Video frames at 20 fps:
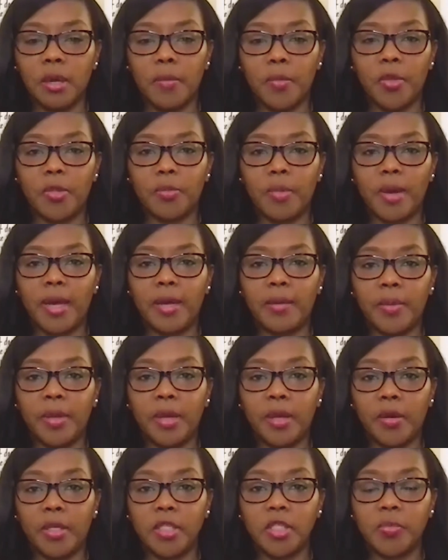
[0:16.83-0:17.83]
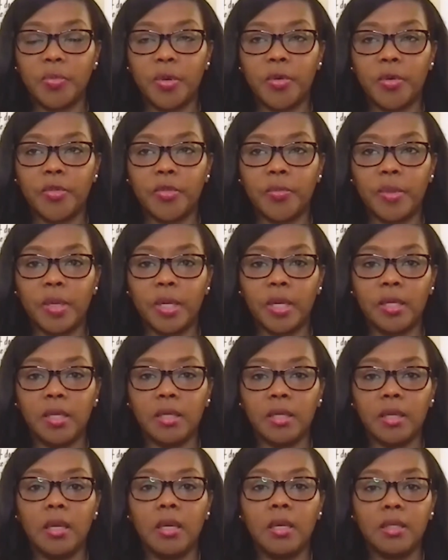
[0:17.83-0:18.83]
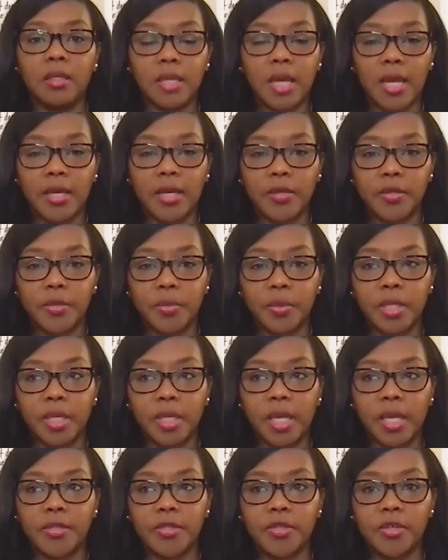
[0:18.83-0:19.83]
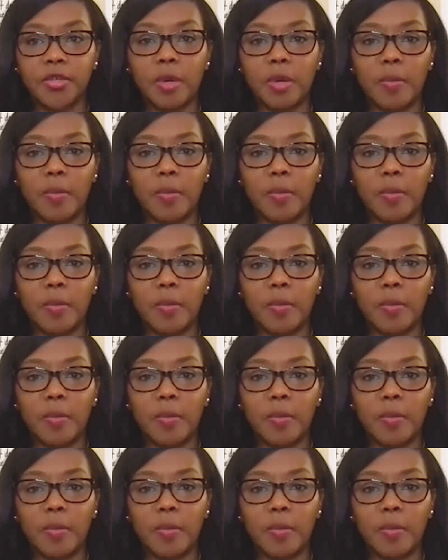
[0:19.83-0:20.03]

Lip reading: with my parents both being diagnosed with cancer.